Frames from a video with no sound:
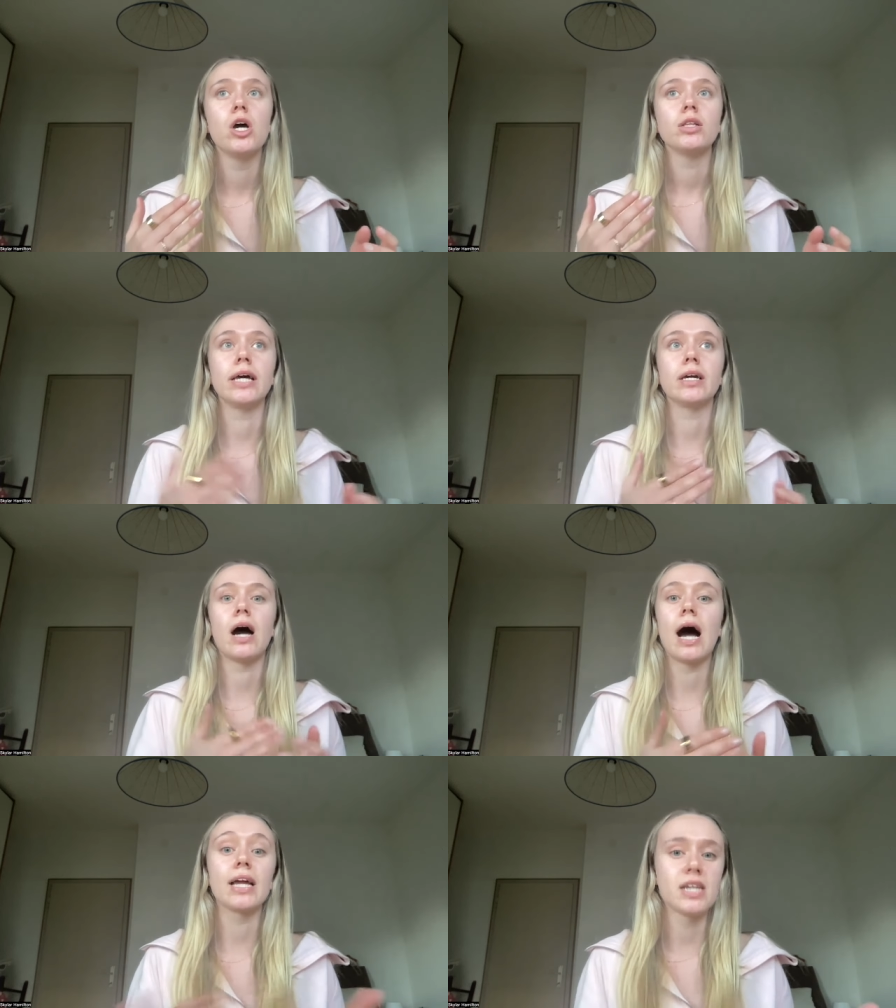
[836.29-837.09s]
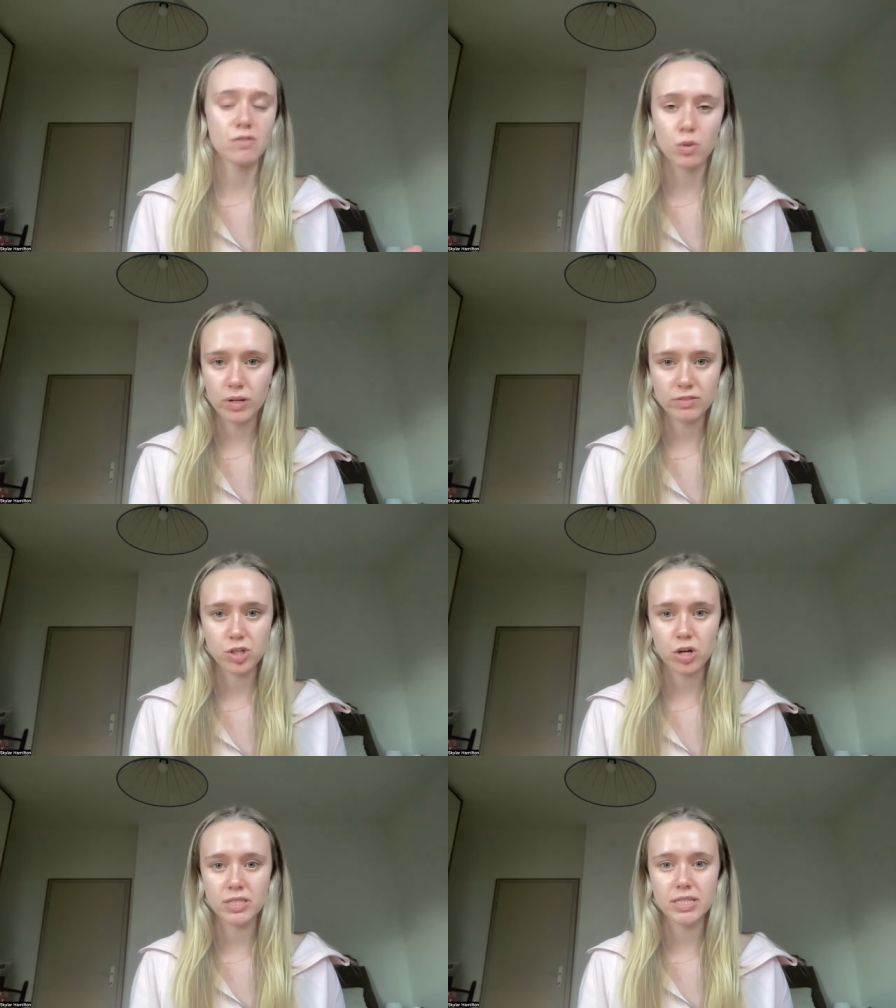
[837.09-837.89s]
like I never would have
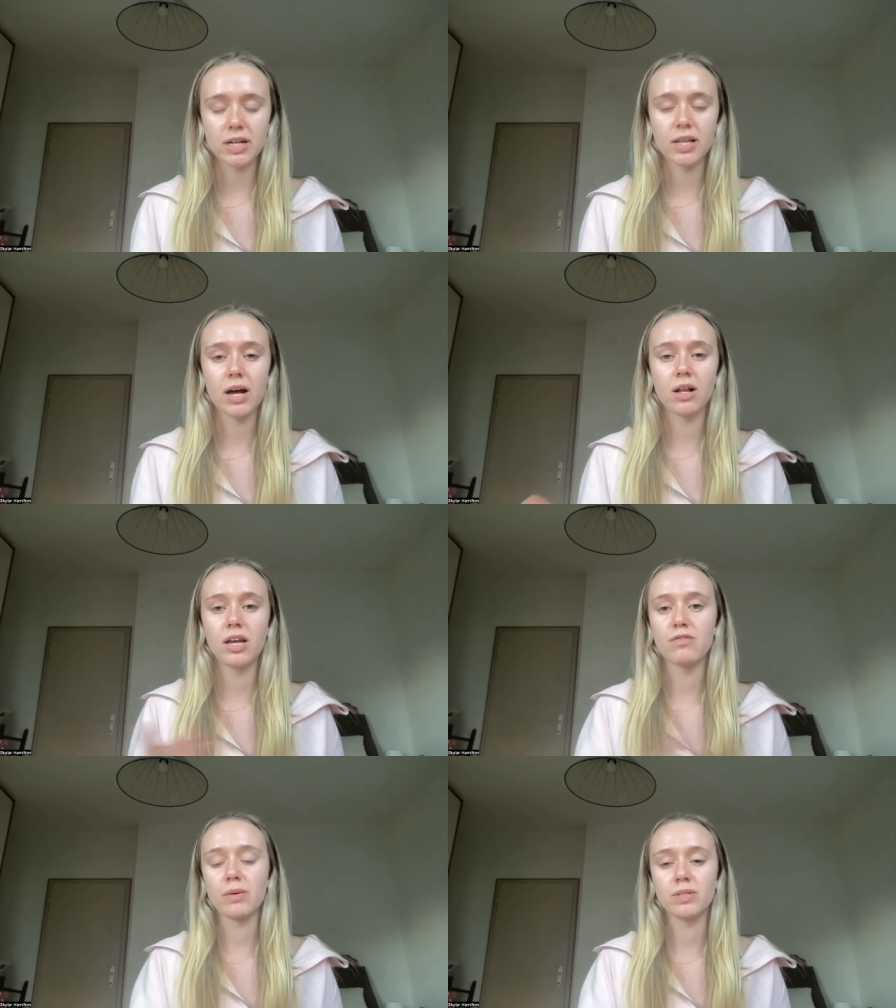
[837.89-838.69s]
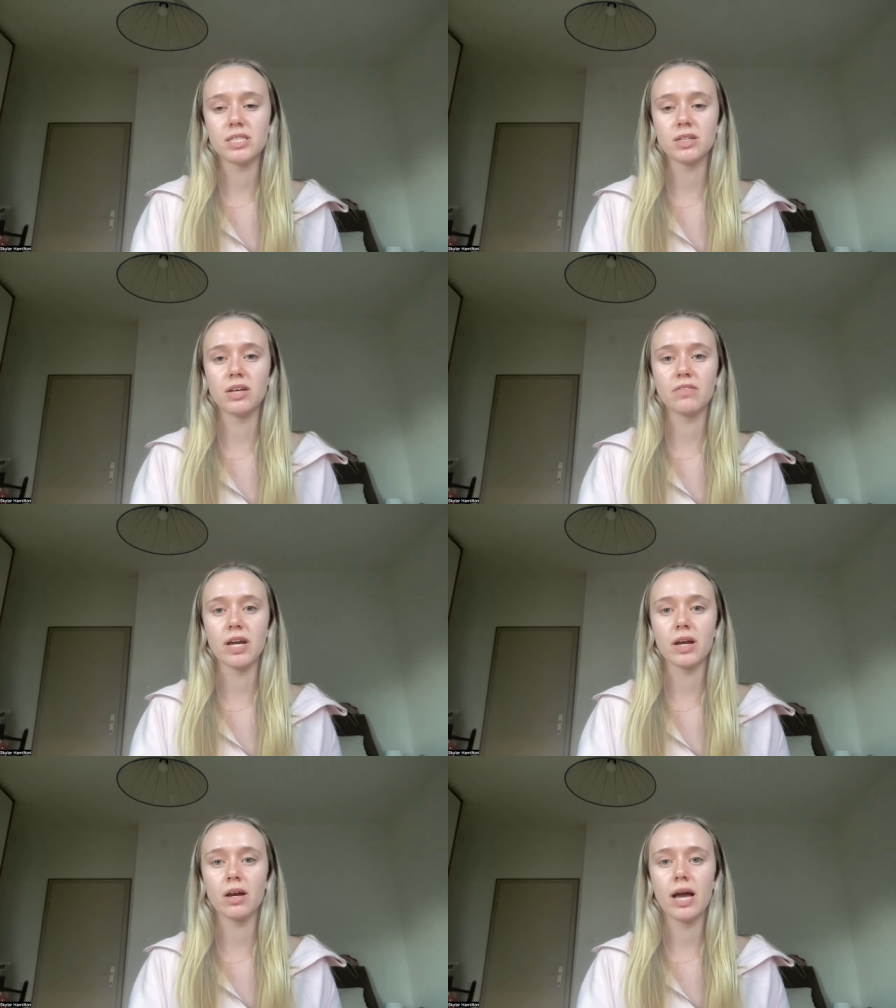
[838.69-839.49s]
started DLL if I was still
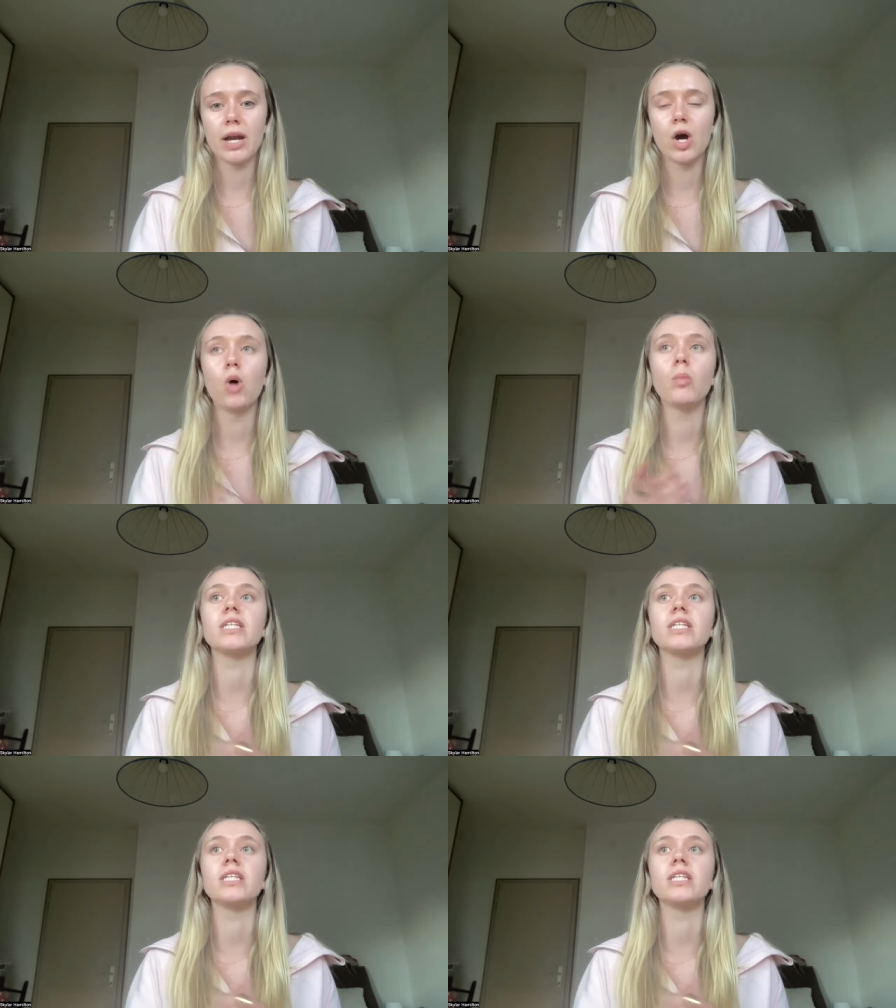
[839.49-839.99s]
living at home.